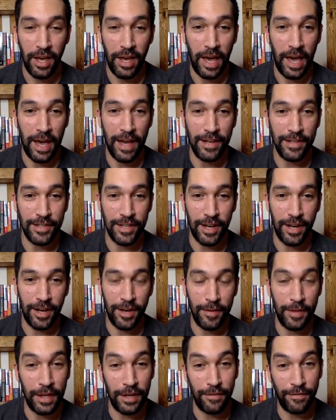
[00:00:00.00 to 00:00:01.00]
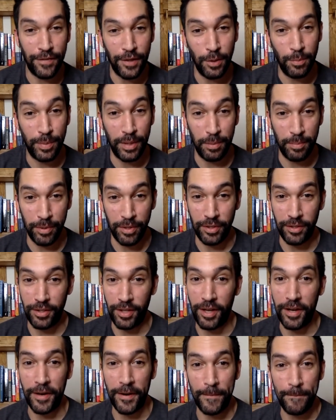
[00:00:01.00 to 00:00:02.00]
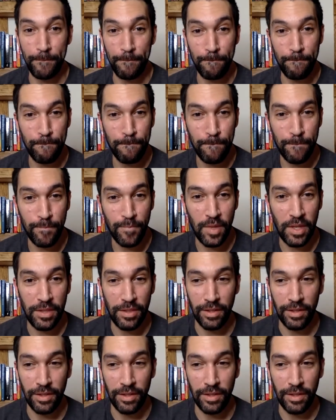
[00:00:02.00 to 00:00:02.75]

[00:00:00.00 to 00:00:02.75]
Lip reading: and then a few people in